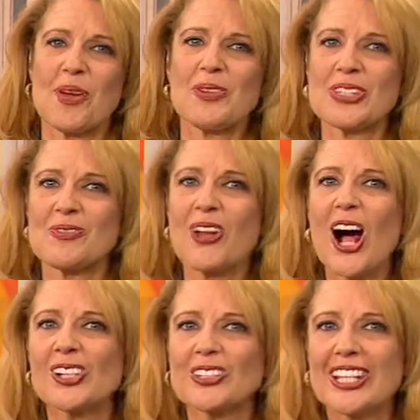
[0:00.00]
maybe some
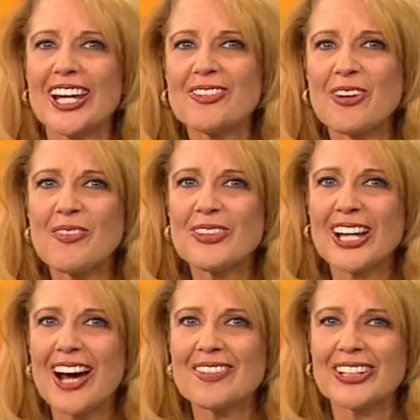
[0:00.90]
dollars there from
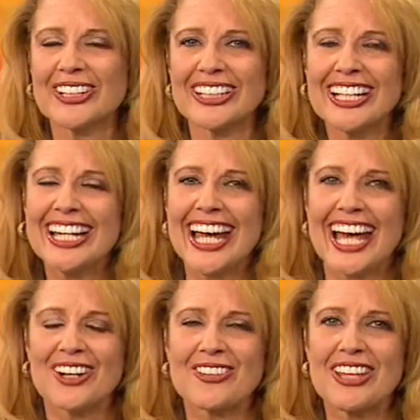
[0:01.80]
the governor.
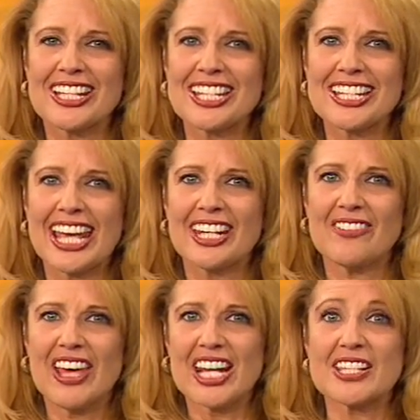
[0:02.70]
And our thanks to
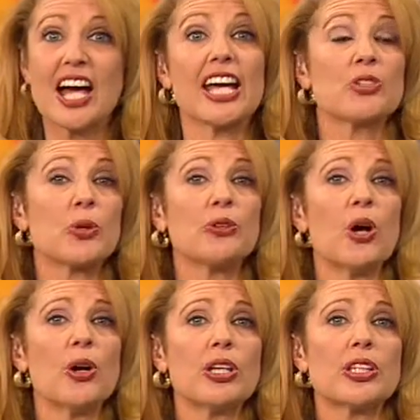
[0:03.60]
Tandem NSI. It's worth
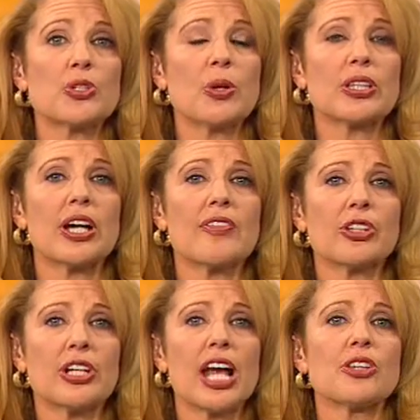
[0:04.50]
noting this week the
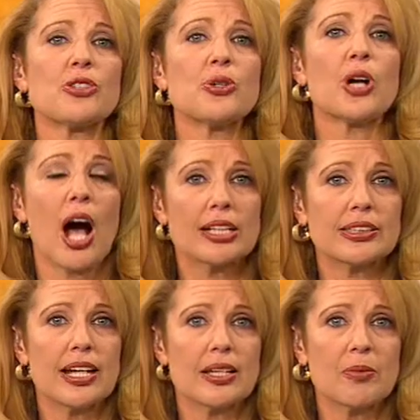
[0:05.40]
governor announced new
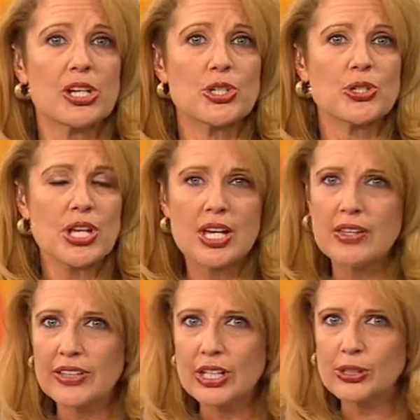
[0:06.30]
cost-cutting measures
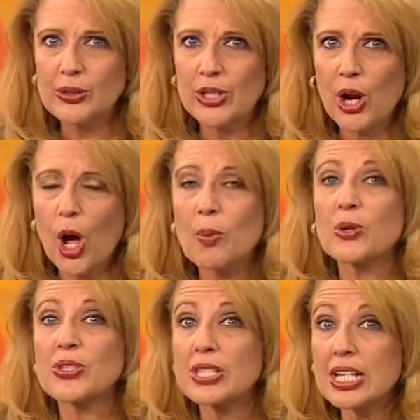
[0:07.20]
that included
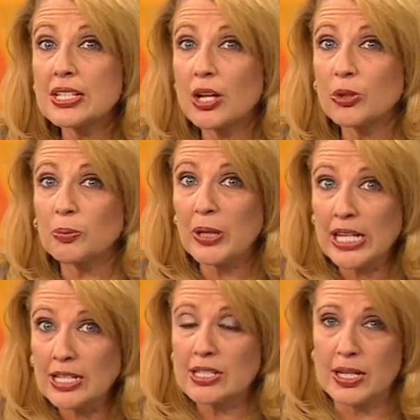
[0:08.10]
almost 600
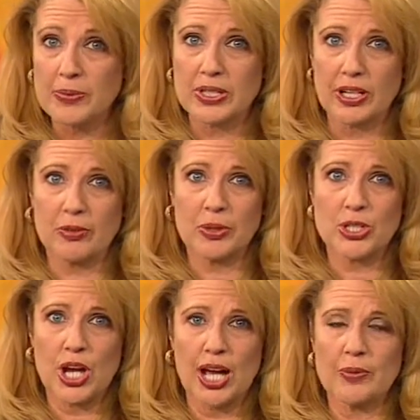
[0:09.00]
pink slips in
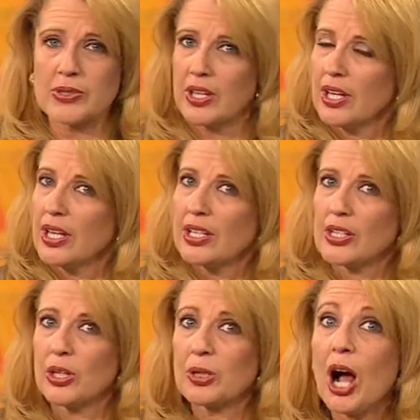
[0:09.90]
government jobs.
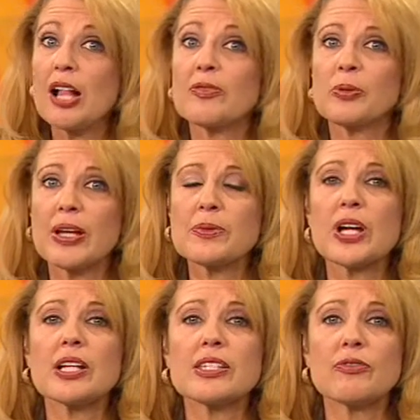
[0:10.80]
Terry McAuliffe blames
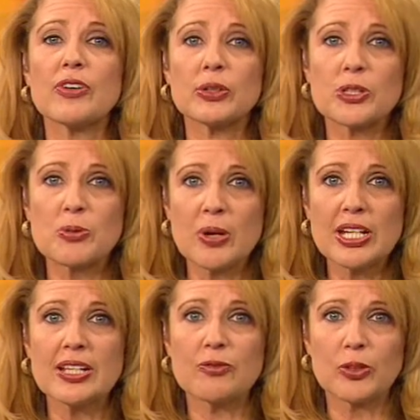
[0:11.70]
cuts in federal
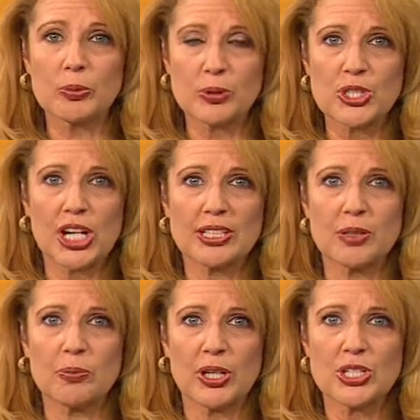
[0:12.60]
spending for a
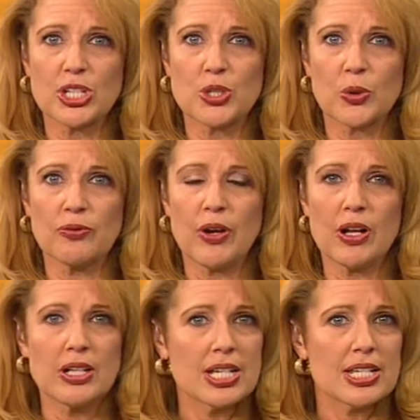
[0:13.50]
projected budget
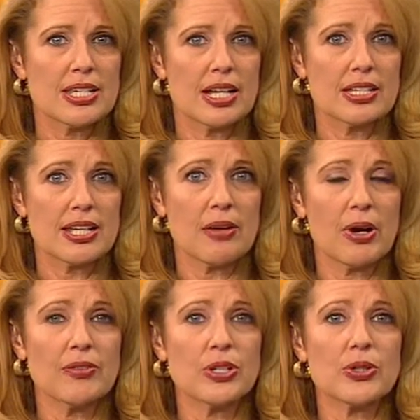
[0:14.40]
shortfall, saying state
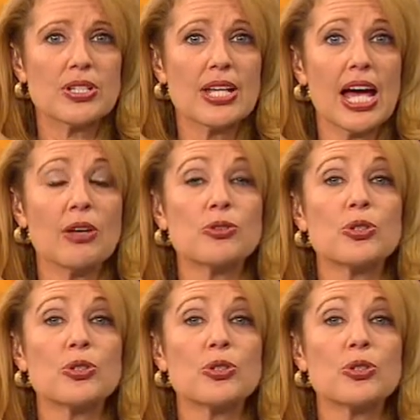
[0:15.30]
revenue is down